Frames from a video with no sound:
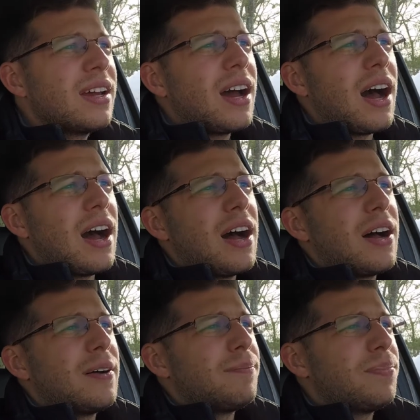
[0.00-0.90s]

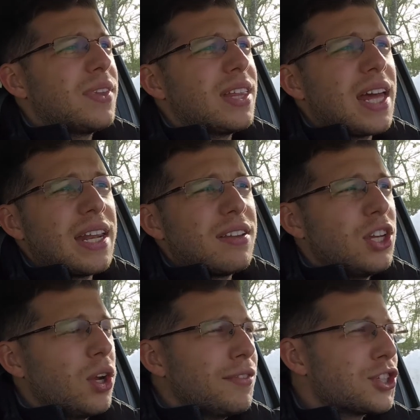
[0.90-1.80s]
Then
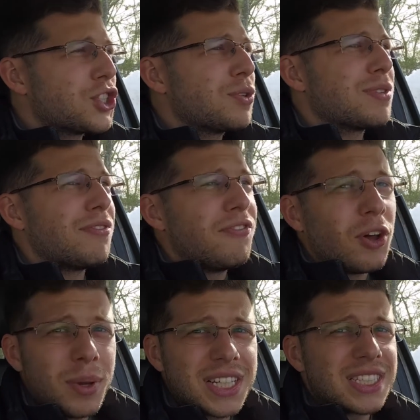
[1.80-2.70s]
even just in terms of
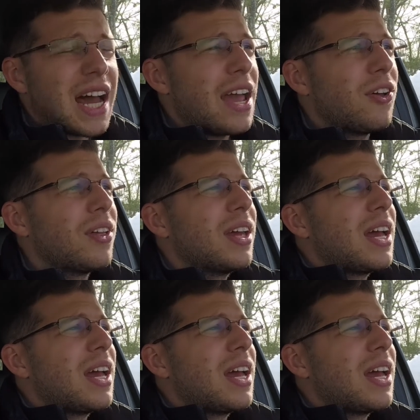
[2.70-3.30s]
filming style,